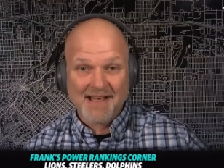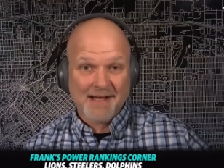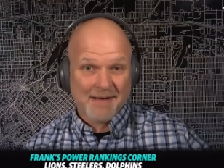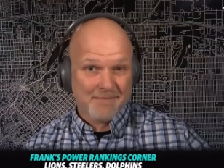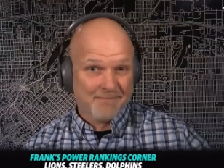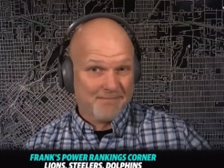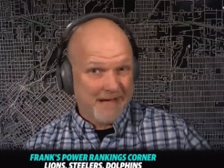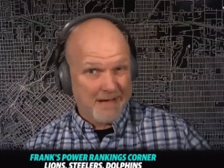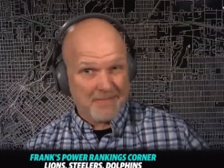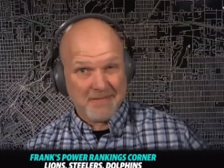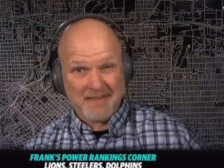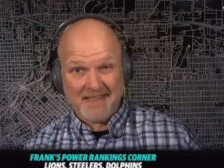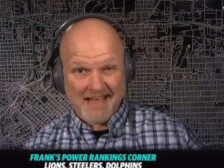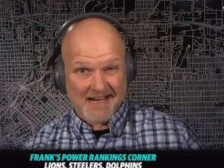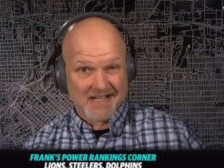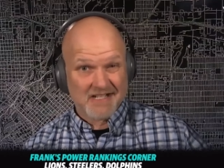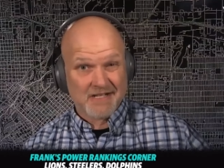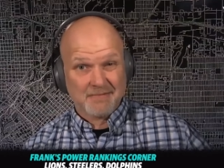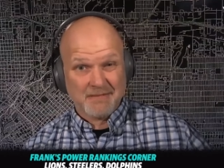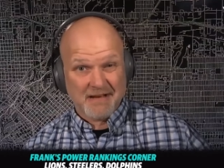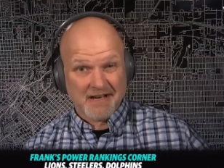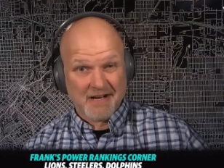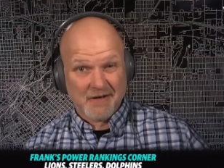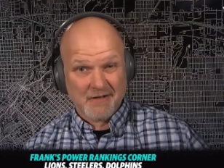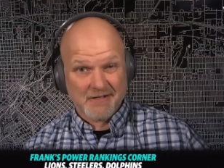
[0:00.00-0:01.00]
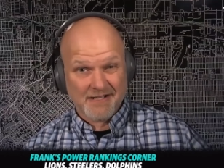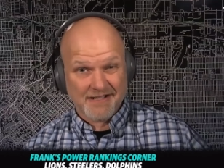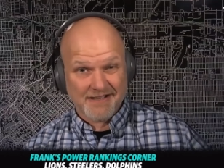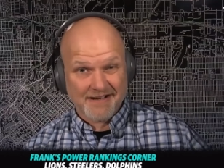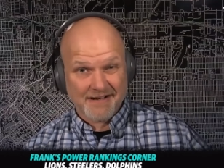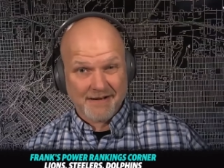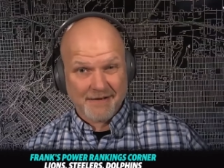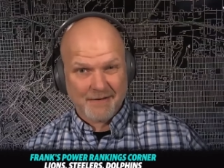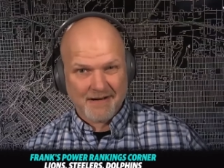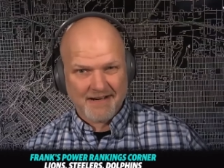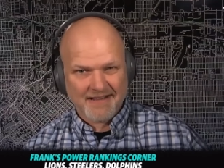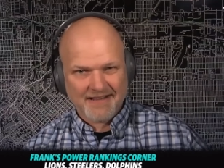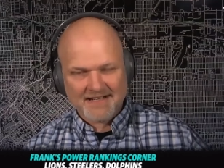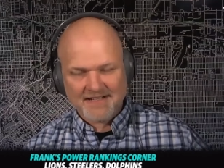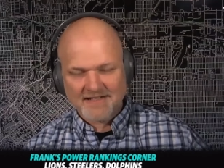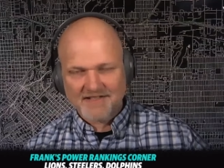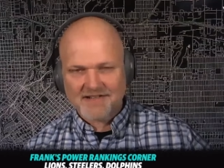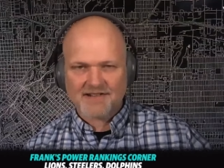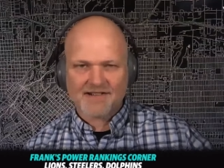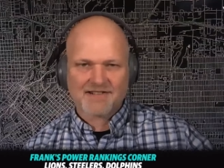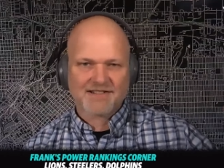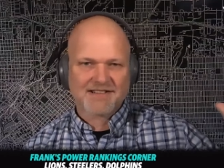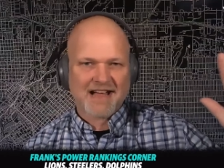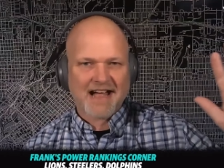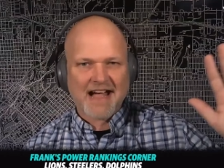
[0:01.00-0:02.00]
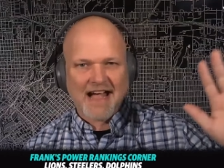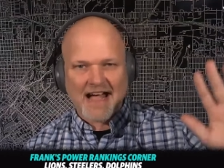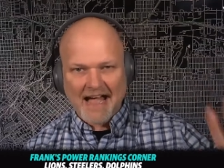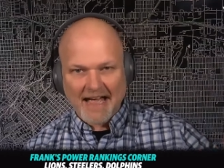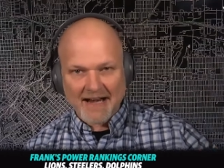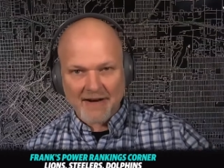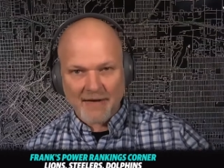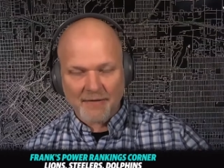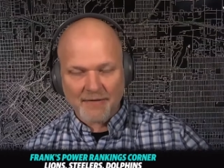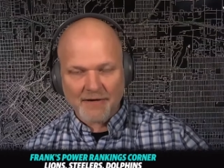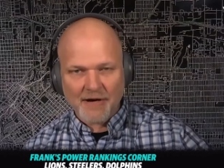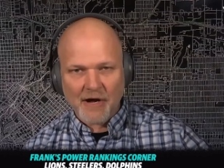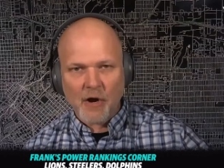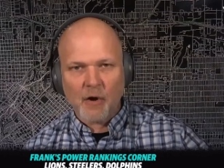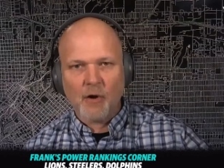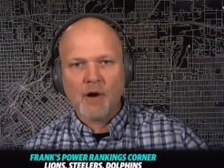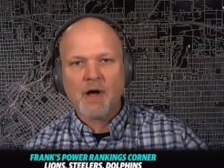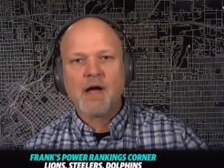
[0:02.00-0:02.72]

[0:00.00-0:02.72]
Maybe that should be coach of the year one of these years. I don't know.